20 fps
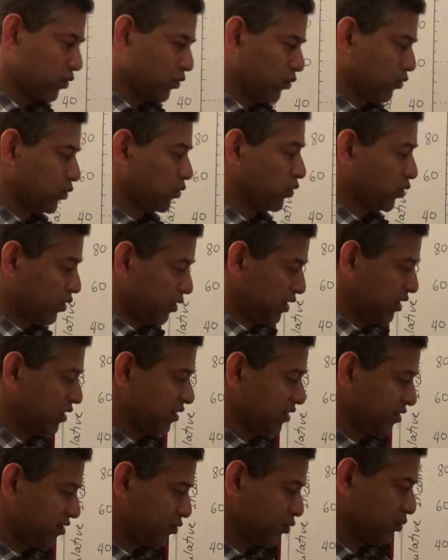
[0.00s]
or it
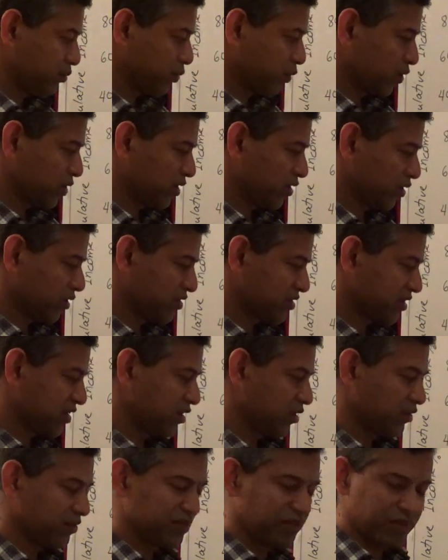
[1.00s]
is reported on a
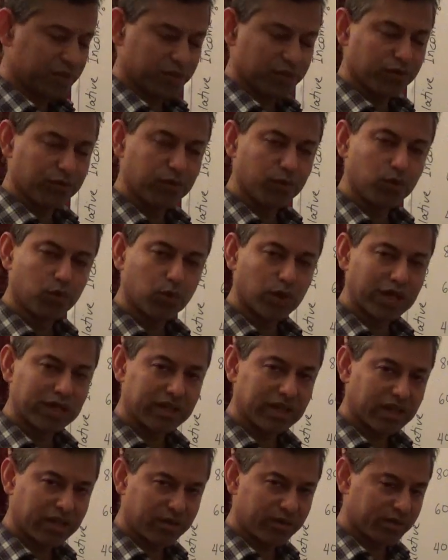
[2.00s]
scale of 0 to
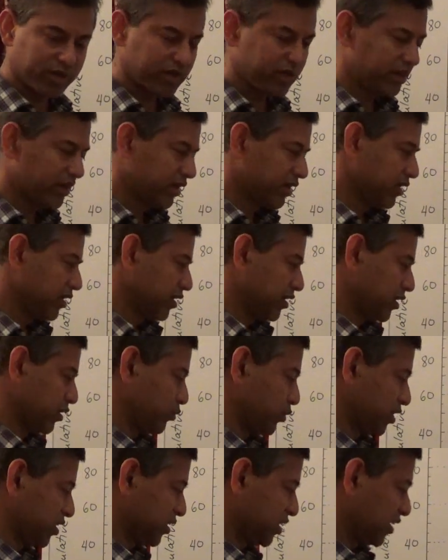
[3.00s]
100, in
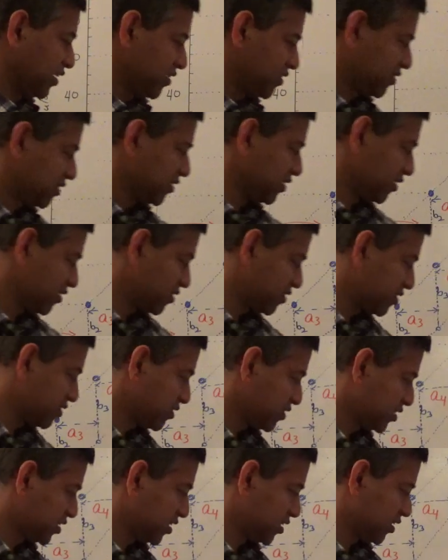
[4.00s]
which case this
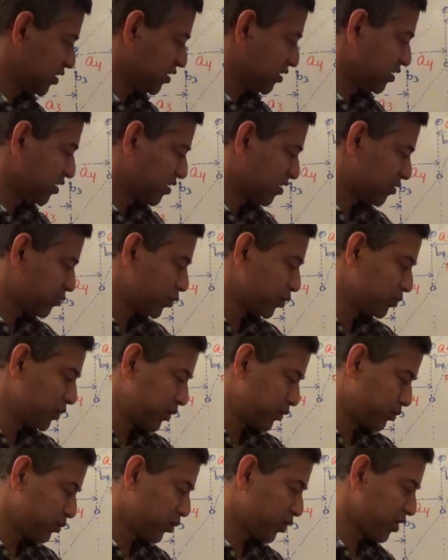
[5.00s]
Gini index would be
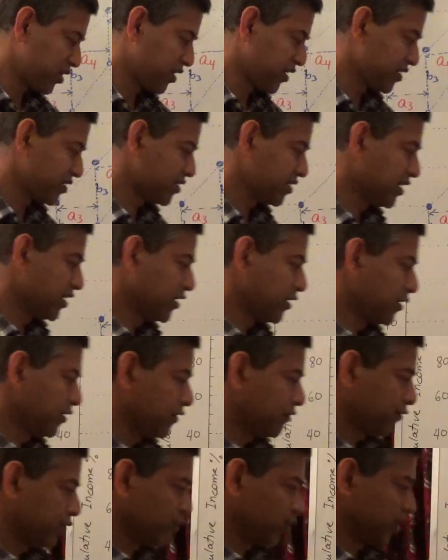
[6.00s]
reported as
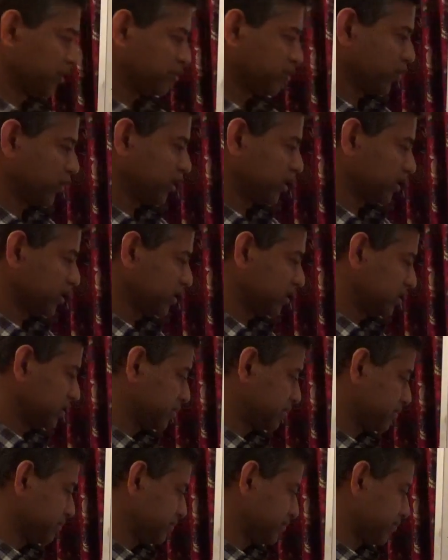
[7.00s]
40.8.
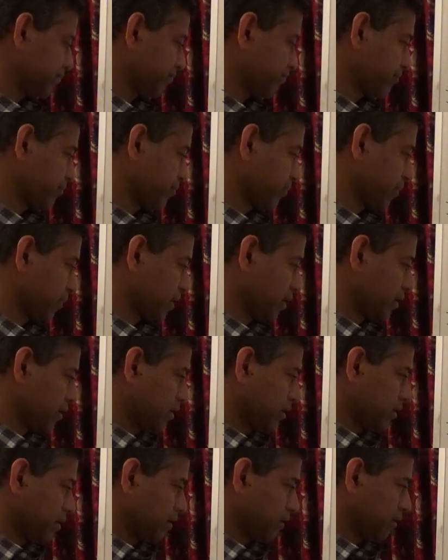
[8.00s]

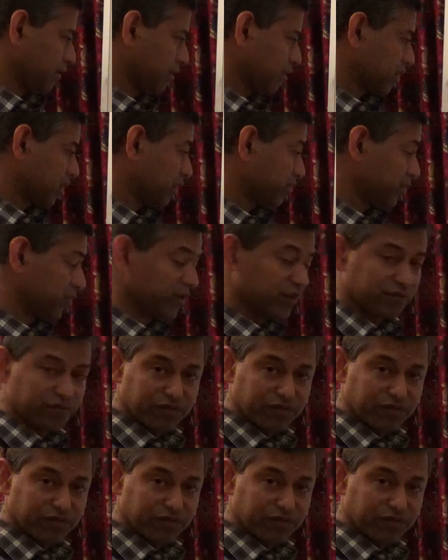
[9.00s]
A couple of